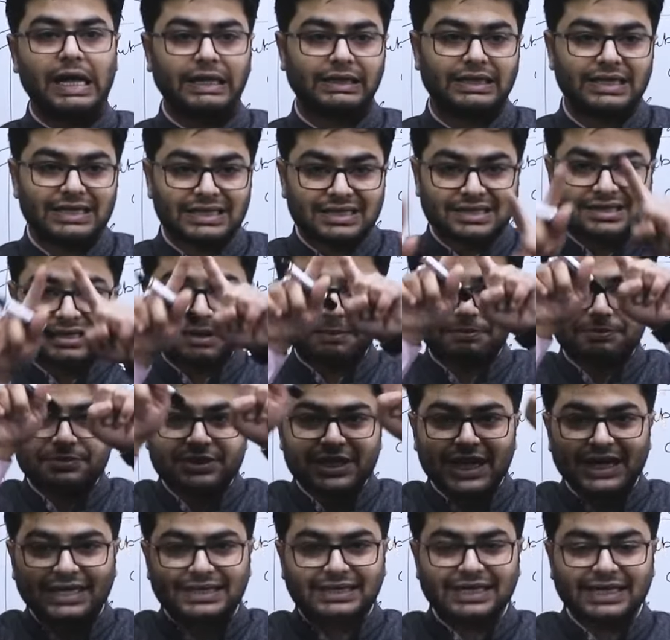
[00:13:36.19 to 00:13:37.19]
this
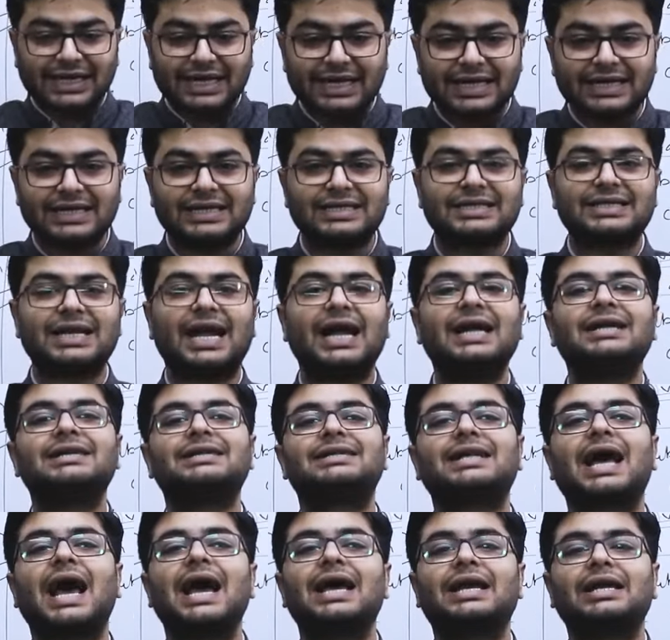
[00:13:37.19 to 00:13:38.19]
subject in its
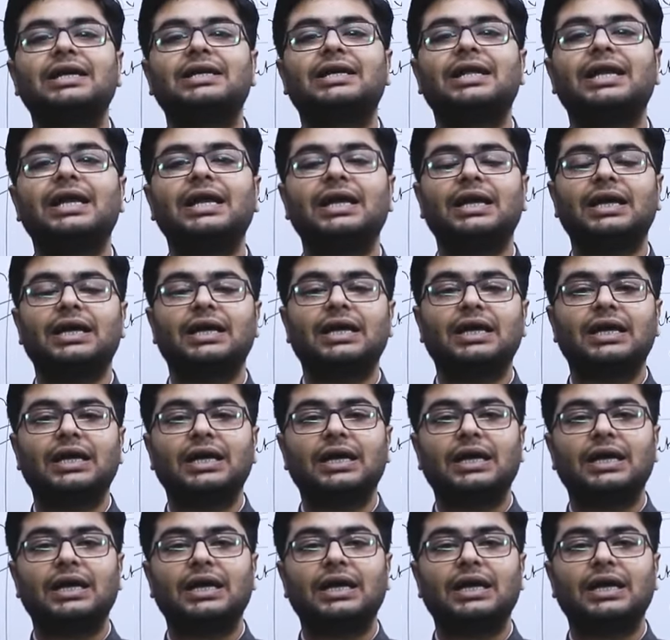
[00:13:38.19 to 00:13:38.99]
entirety